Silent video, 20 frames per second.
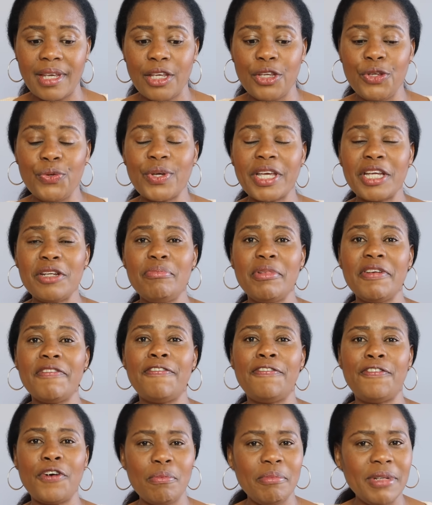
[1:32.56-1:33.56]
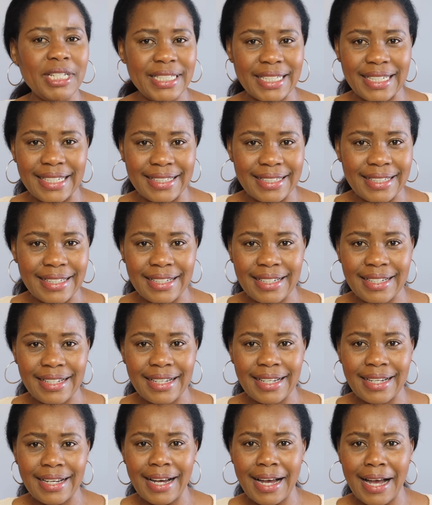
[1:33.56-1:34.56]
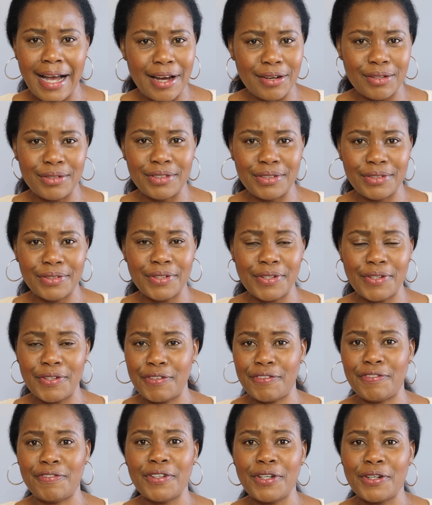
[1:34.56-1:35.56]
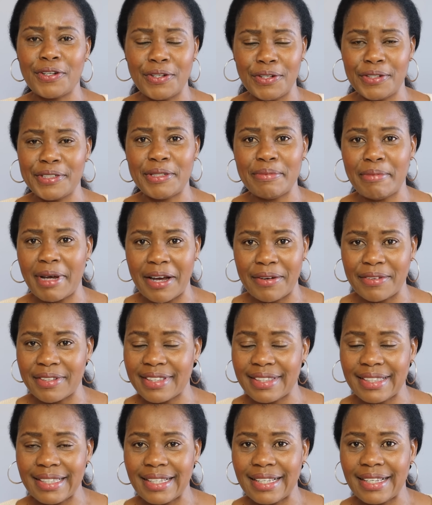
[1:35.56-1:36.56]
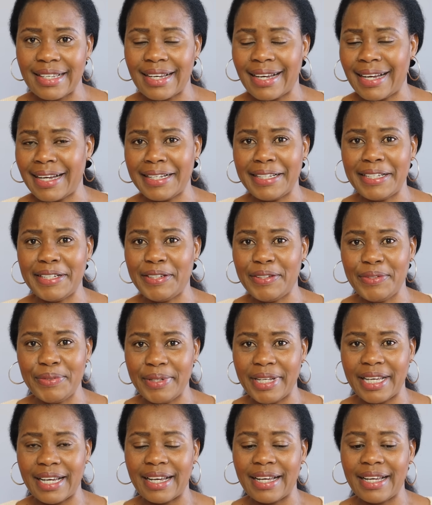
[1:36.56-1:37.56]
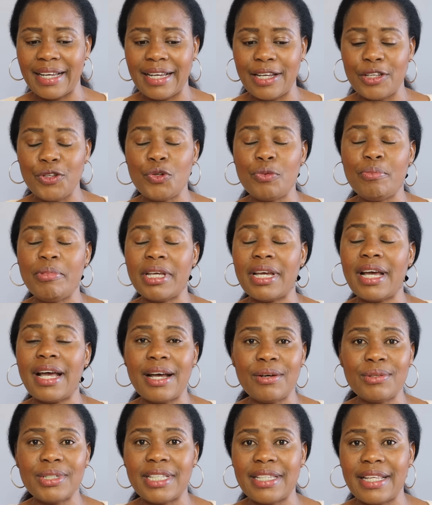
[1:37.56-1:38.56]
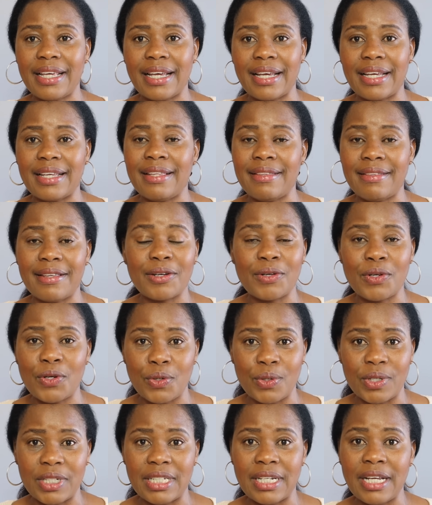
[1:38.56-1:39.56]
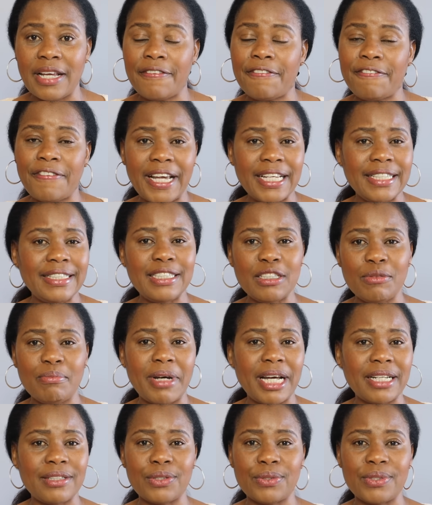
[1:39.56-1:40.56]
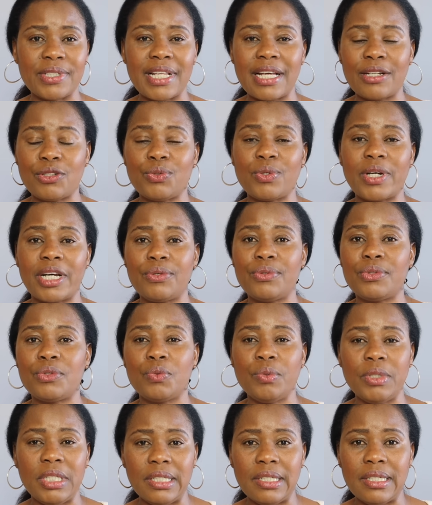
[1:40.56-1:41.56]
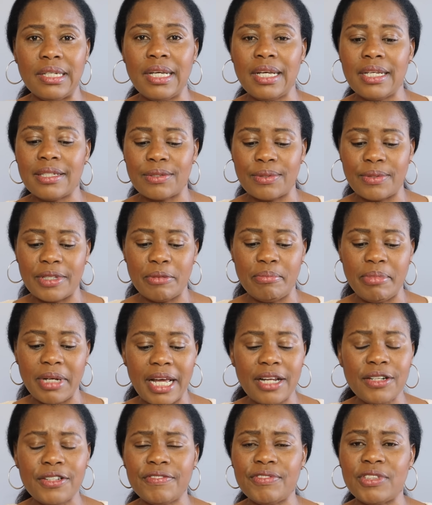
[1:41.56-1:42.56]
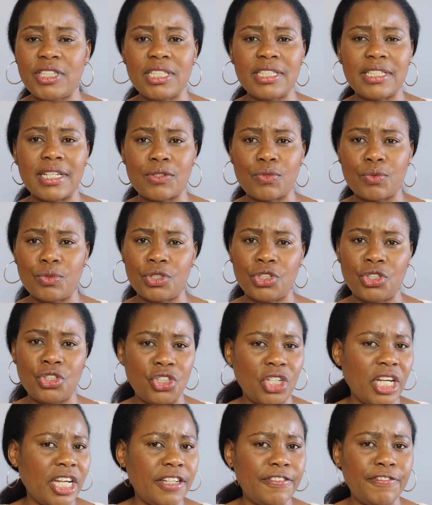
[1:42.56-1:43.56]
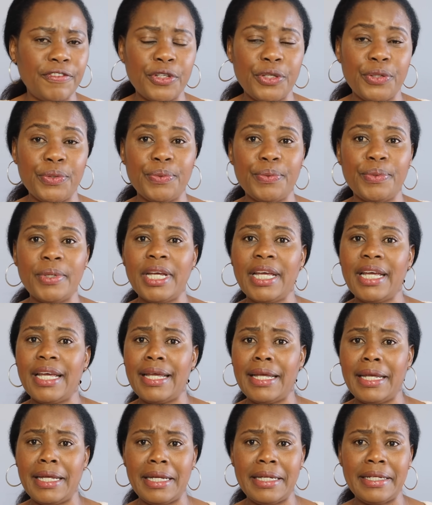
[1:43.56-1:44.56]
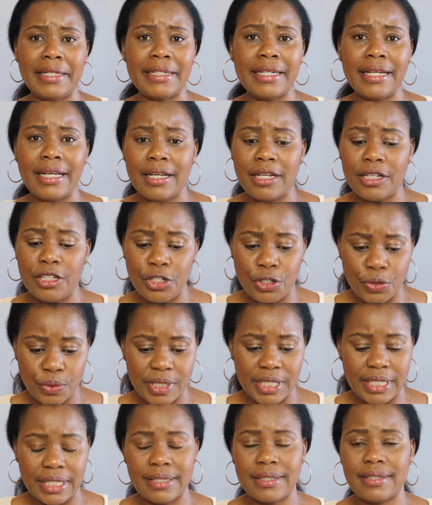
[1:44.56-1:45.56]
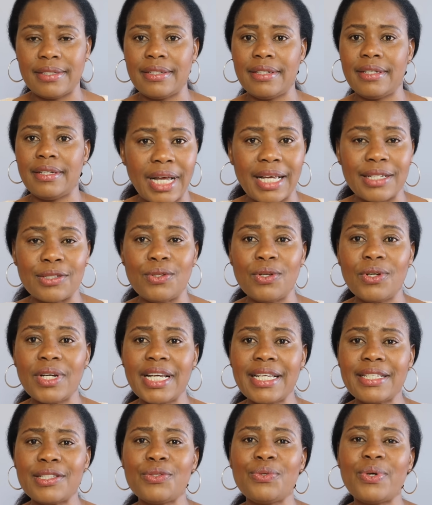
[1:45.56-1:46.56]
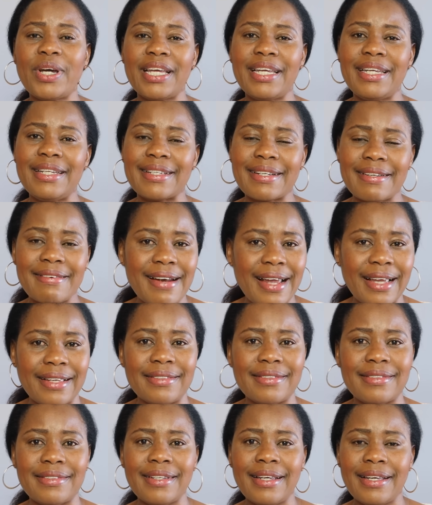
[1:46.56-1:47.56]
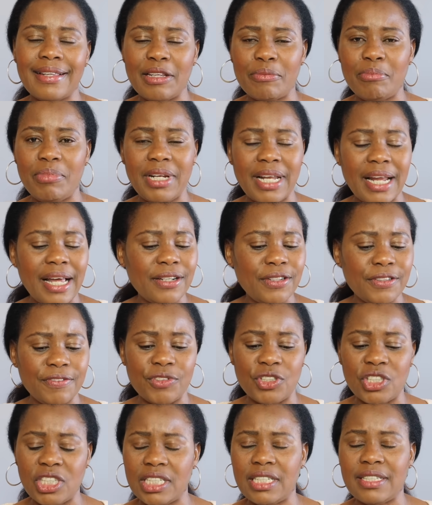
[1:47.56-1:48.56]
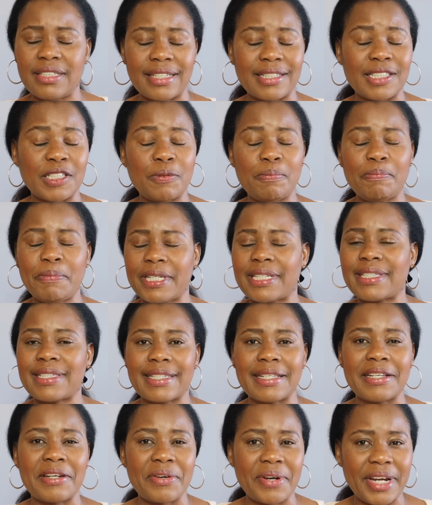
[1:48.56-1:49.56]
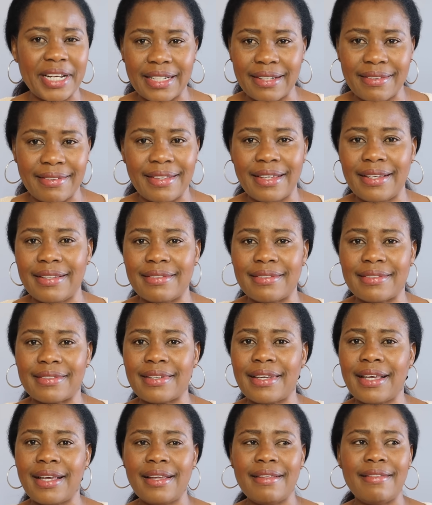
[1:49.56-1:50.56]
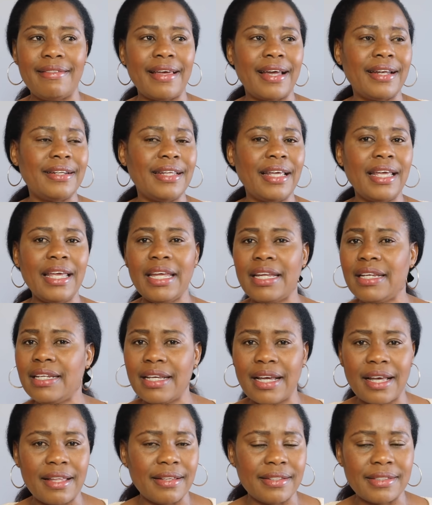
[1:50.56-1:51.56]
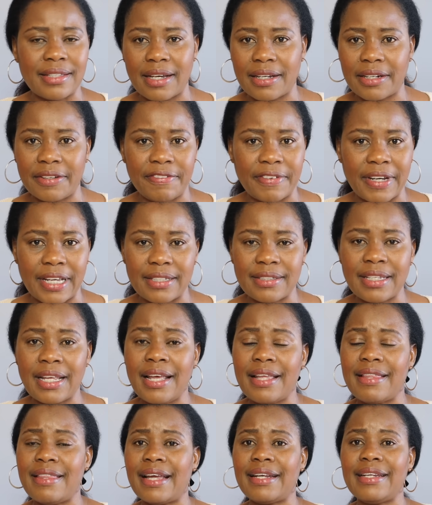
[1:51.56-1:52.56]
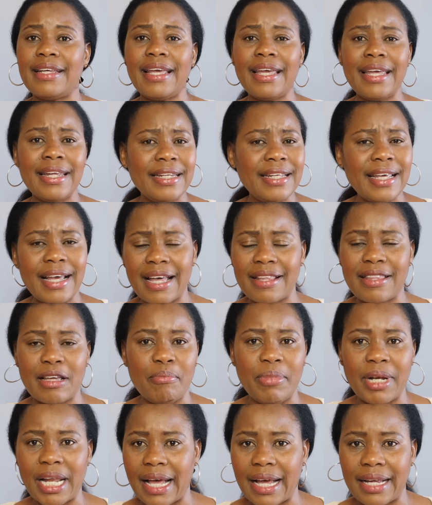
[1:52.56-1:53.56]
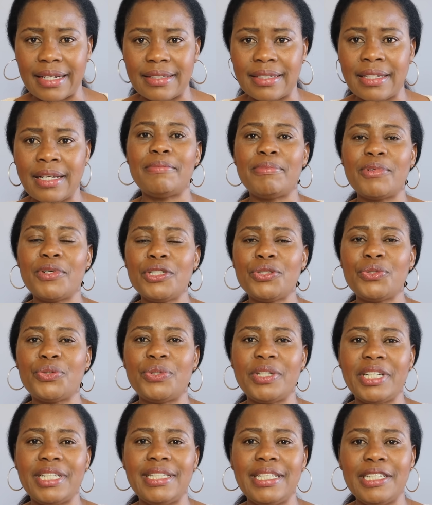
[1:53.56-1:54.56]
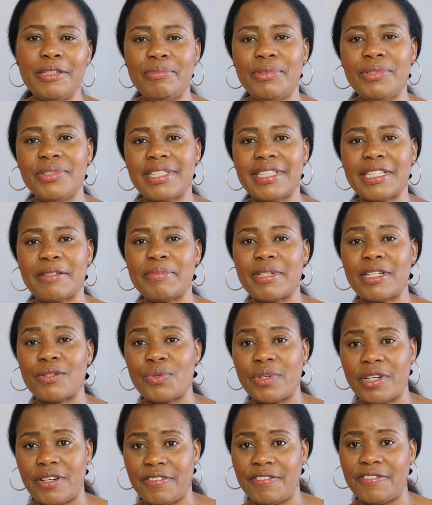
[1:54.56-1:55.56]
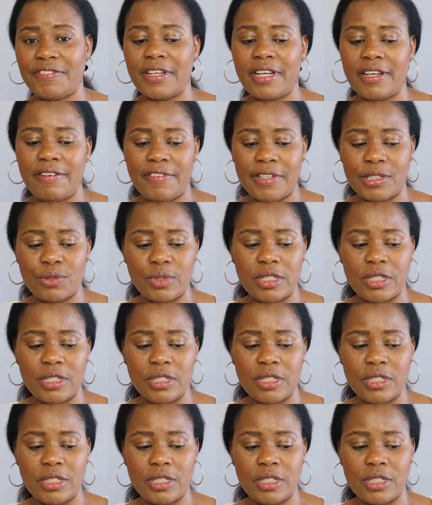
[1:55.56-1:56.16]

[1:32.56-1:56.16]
You can be vomited out of God's mouth. Hallelujah. You'll be out there in the cold fighting battles that you cannot win. So the blood of Jesus was shed for you and use it. As long as you are in Christ, the blood of Jesus speaks greater things than any other sacrifice, than any other blood. I'm going to read Hebrews chapter 12, verse